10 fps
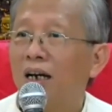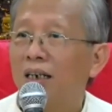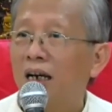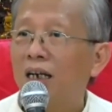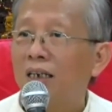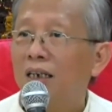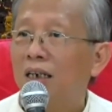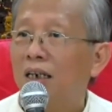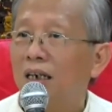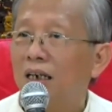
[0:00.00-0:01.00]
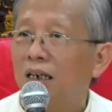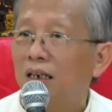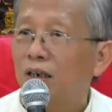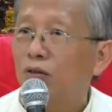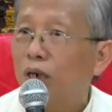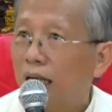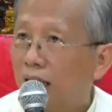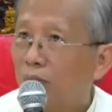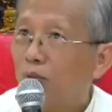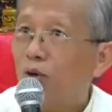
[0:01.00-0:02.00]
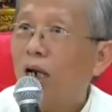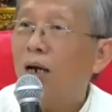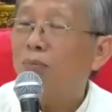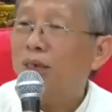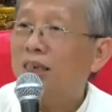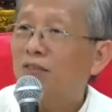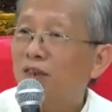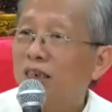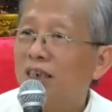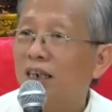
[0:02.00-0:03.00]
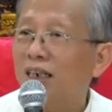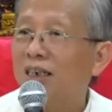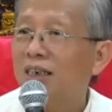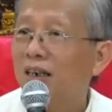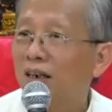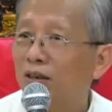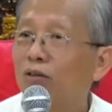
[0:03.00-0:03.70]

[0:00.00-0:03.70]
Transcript: Then, good luck, tampo la, persevere, understand?